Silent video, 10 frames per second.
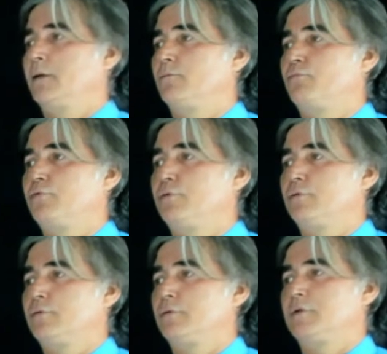food,
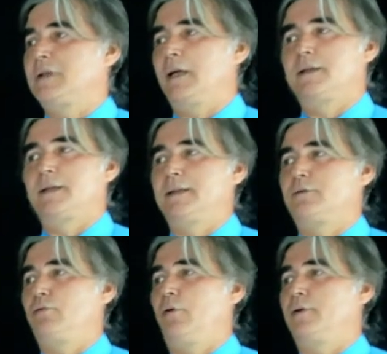shelter, and
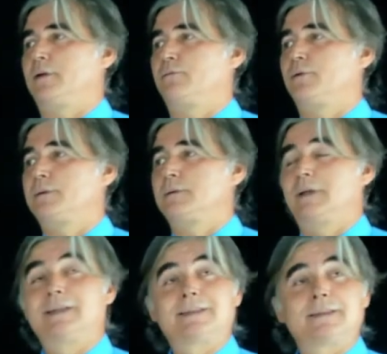clothing. Food,
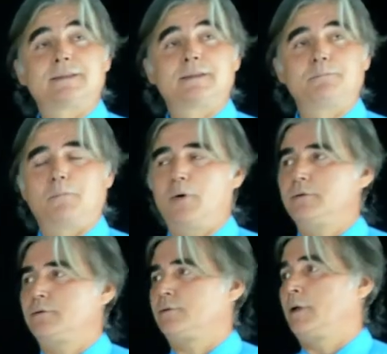it is the
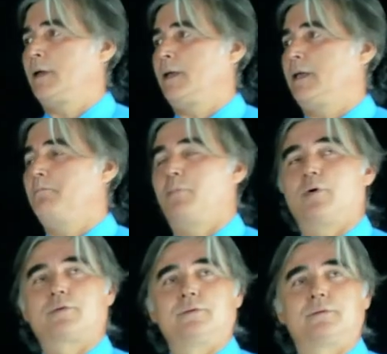most
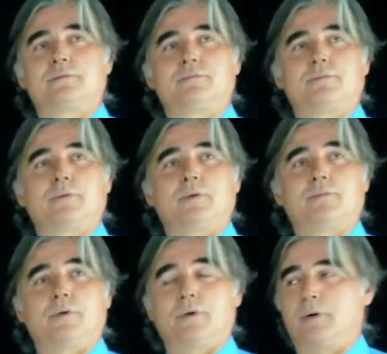important of
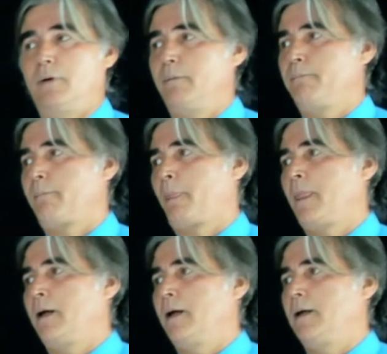all.
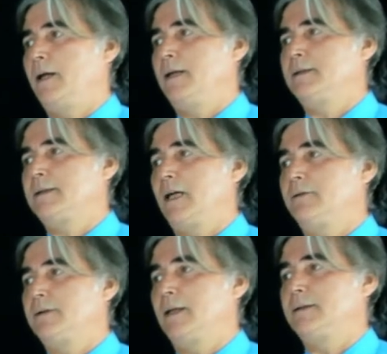Land
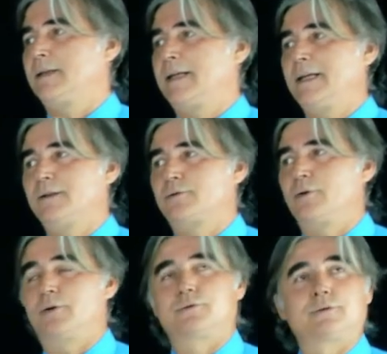serves as the key
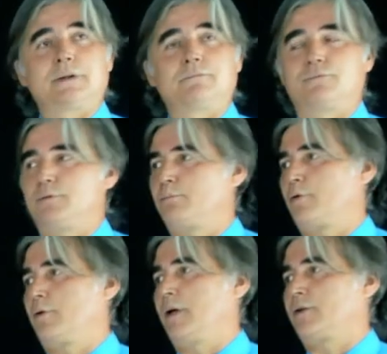resource in food
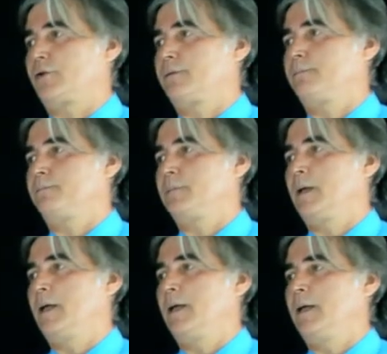production,
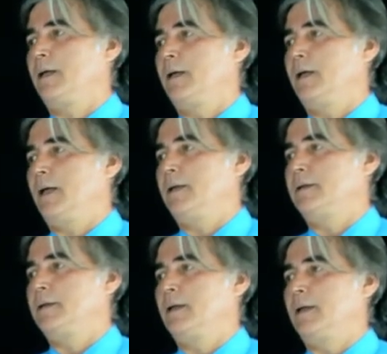and
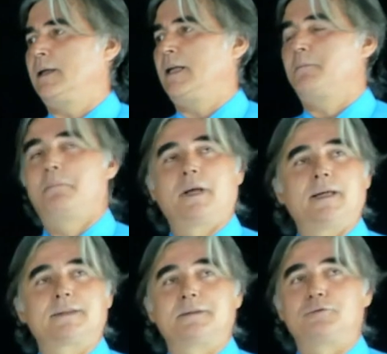land
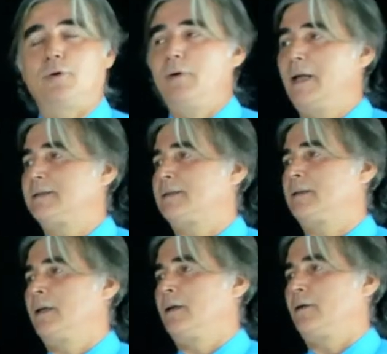plays no less
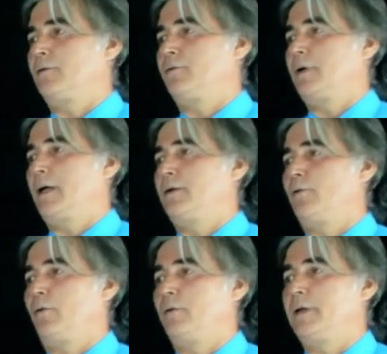a
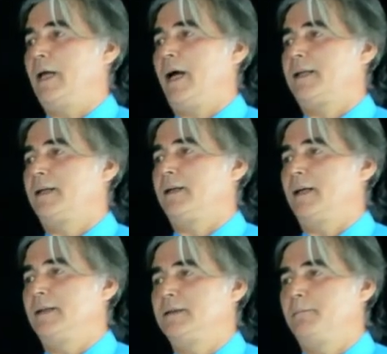role in acting
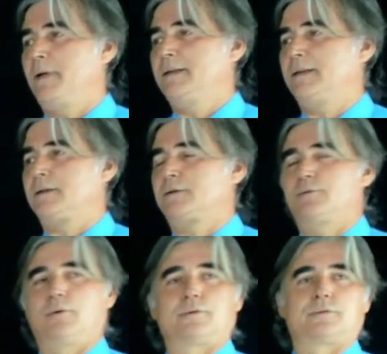as the basic
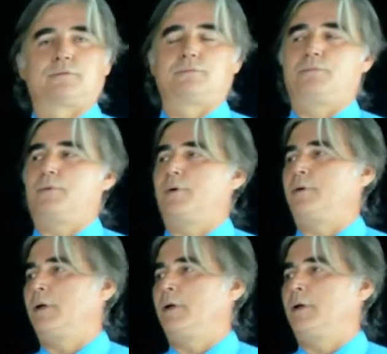resource for